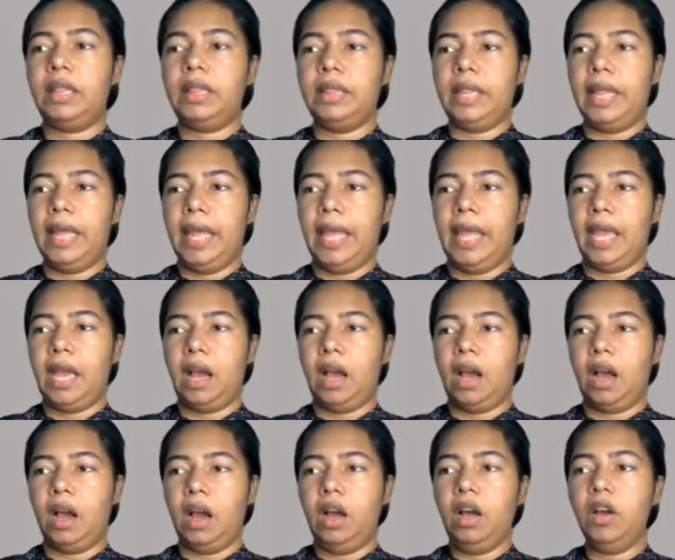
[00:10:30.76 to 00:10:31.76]
They
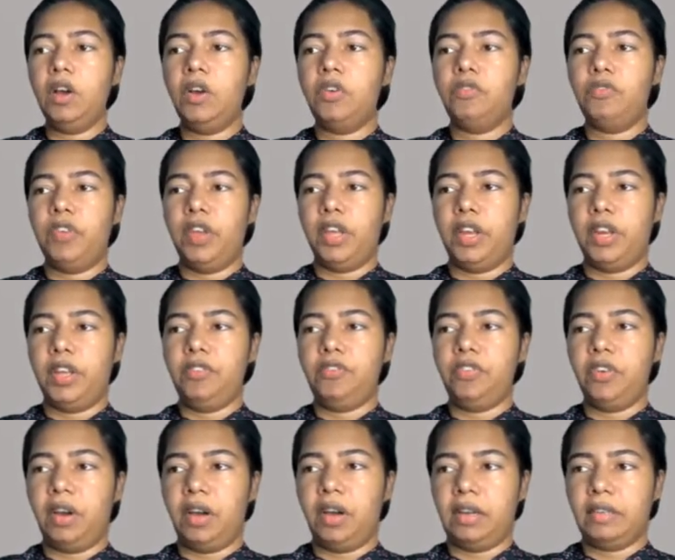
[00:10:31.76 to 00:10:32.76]
are very
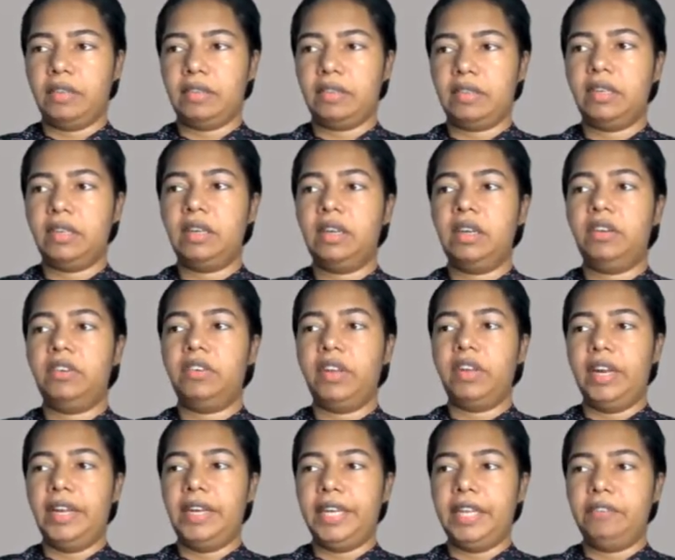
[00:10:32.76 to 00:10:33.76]
fast,
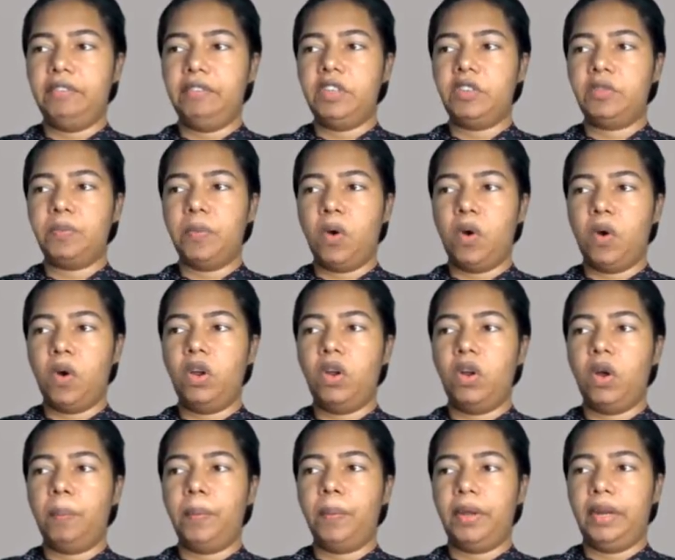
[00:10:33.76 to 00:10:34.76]
relatively small
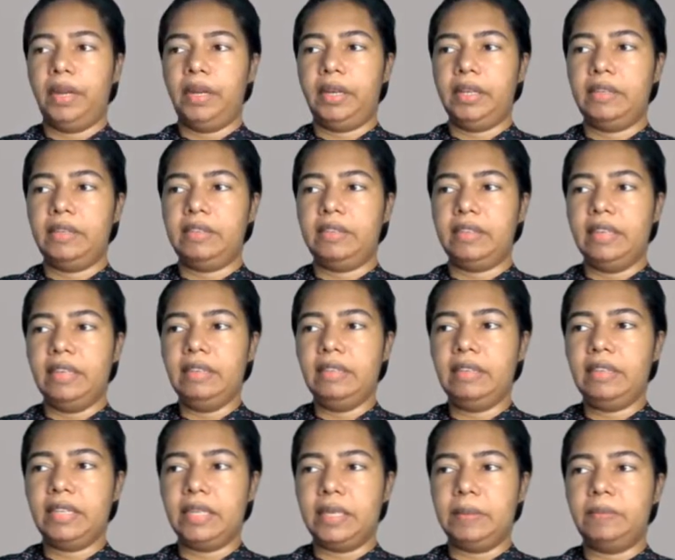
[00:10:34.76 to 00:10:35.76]
operating
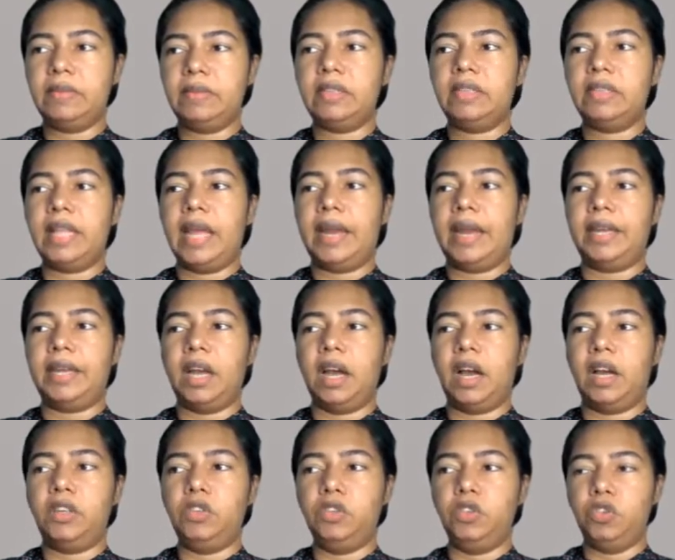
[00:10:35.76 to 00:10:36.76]
systems that
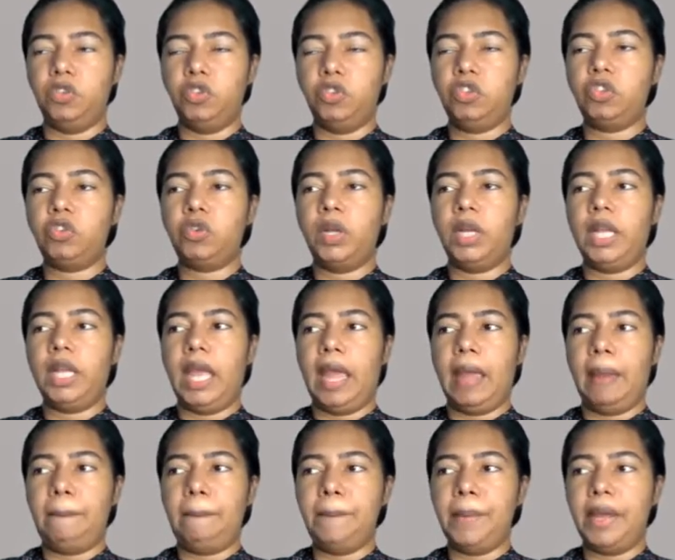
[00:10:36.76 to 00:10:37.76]
are usually
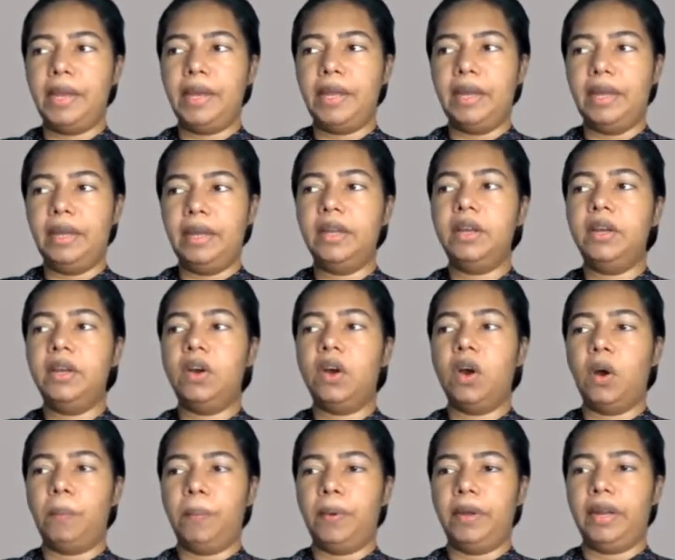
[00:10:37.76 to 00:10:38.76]
embedded
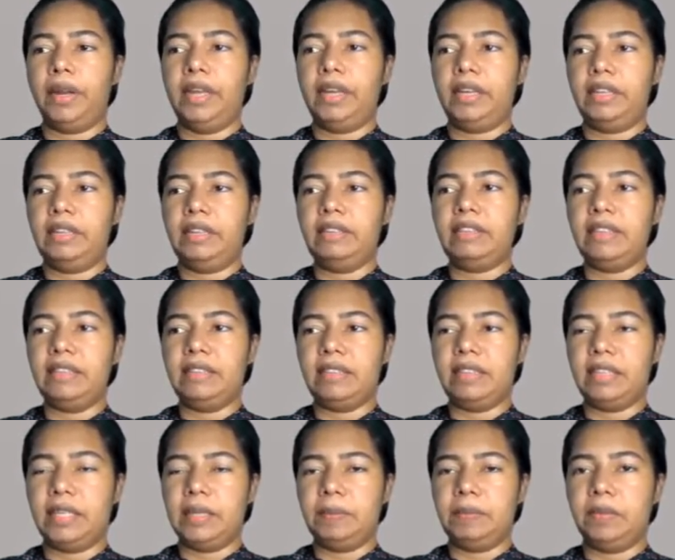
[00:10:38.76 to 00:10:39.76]
operating
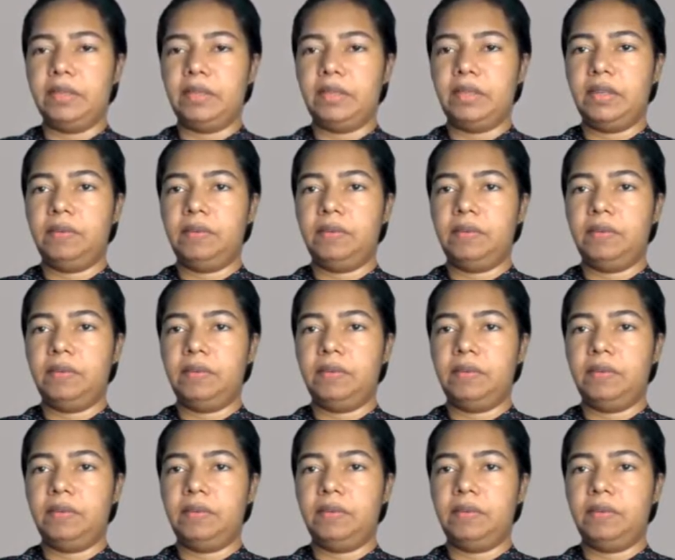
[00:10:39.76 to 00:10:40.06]
systems.